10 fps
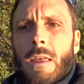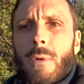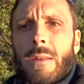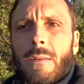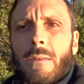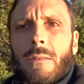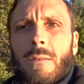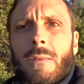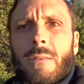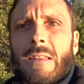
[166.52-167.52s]
Even
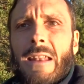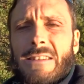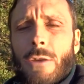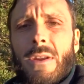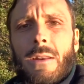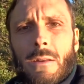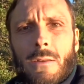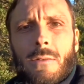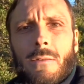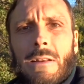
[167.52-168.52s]
the Nazarene
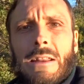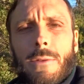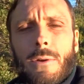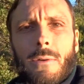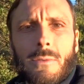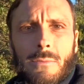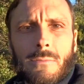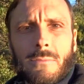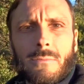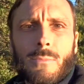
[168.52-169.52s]
leader,
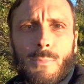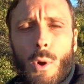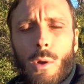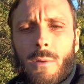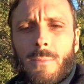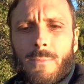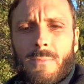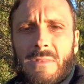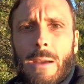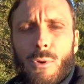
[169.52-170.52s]
Paul,
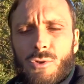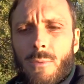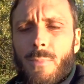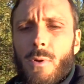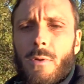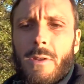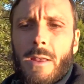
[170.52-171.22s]
the Apostle Paul,